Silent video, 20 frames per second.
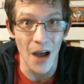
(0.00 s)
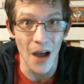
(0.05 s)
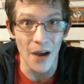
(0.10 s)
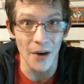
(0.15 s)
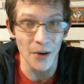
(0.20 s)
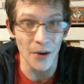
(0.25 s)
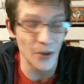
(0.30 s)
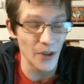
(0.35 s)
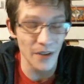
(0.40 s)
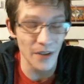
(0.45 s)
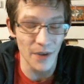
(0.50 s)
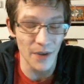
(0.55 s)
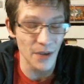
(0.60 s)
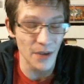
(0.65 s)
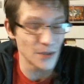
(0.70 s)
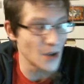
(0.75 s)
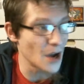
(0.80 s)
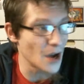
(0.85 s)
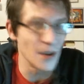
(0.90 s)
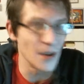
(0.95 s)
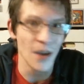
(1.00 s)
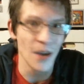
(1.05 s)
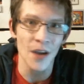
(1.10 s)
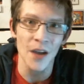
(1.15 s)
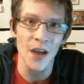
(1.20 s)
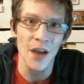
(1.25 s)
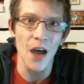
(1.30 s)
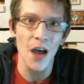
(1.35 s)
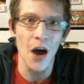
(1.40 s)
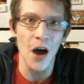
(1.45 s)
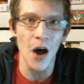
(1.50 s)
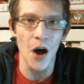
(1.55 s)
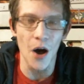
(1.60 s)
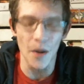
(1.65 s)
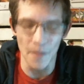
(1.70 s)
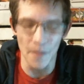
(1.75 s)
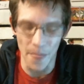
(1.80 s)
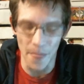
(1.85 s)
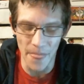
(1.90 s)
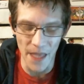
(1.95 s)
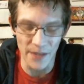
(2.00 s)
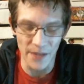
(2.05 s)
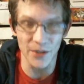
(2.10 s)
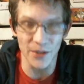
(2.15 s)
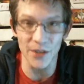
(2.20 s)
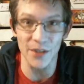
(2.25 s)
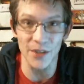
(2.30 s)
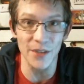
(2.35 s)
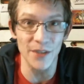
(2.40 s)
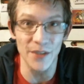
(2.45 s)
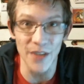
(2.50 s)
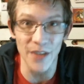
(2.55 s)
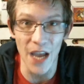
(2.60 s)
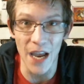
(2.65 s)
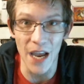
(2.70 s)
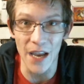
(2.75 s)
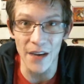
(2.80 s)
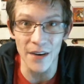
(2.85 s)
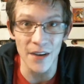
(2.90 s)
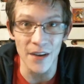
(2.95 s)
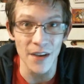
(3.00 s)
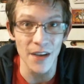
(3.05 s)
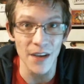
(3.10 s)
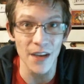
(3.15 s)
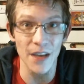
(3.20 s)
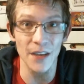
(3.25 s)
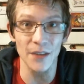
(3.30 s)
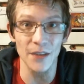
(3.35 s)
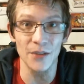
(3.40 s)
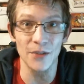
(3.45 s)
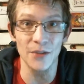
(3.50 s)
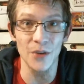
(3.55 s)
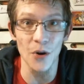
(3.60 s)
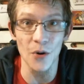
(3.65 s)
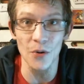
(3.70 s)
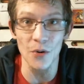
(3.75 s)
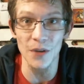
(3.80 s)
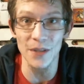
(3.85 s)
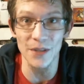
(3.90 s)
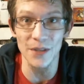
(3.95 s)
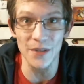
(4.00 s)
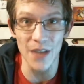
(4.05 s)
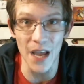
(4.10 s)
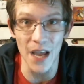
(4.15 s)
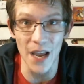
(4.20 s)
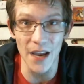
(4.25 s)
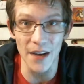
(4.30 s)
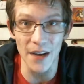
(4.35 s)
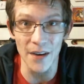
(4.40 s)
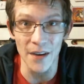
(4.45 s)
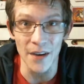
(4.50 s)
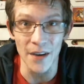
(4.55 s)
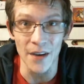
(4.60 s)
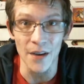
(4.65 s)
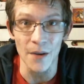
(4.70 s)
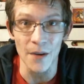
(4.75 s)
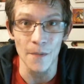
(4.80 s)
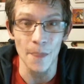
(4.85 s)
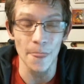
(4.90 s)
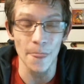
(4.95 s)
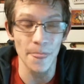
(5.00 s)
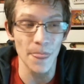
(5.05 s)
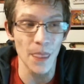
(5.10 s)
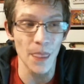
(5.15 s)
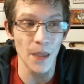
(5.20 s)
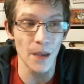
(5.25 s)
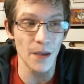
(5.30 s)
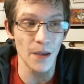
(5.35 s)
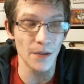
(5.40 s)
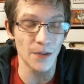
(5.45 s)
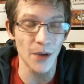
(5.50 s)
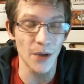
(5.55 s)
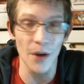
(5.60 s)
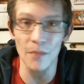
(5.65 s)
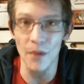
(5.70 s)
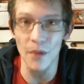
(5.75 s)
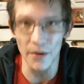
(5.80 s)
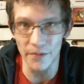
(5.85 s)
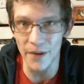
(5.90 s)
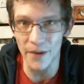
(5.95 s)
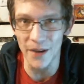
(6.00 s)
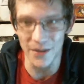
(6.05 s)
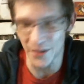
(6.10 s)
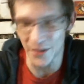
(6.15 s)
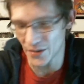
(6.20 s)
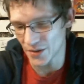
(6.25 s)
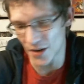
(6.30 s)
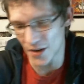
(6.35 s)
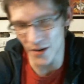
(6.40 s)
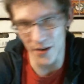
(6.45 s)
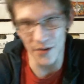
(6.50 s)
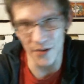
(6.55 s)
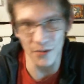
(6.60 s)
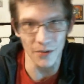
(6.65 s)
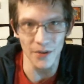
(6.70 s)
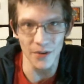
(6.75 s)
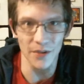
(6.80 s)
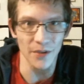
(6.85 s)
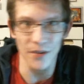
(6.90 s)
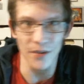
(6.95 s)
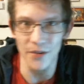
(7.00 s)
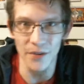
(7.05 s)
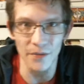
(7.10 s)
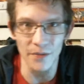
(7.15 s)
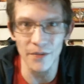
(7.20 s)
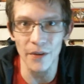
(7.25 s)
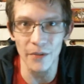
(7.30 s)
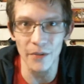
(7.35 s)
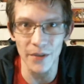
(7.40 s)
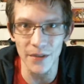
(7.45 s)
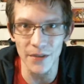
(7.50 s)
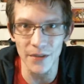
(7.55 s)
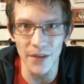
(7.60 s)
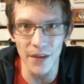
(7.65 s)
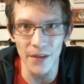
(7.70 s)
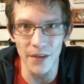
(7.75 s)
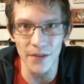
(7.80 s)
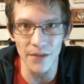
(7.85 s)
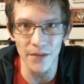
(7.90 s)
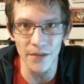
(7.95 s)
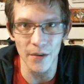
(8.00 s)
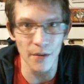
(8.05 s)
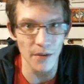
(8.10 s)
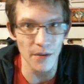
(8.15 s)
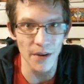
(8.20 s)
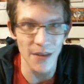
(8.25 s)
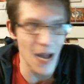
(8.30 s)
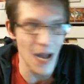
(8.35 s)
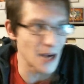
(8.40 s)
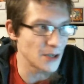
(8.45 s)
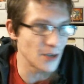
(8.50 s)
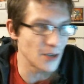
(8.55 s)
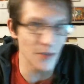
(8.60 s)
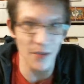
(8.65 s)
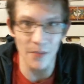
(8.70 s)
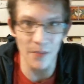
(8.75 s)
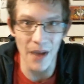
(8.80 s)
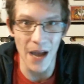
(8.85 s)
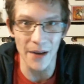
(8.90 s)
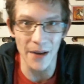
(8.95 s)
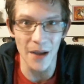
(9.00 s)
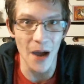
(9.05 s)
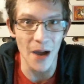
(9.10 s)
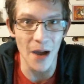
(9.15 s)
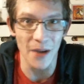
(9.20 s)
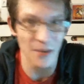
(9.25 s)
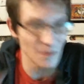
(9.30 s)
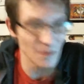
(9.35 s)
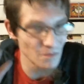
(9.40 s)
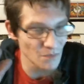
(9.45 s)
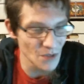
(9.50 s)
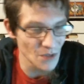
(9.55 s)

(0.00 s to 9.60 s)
or Clayface. God, it's just insane. It is so insane. Sorry, Mudface is another one of the villains that is attached to the bad guys.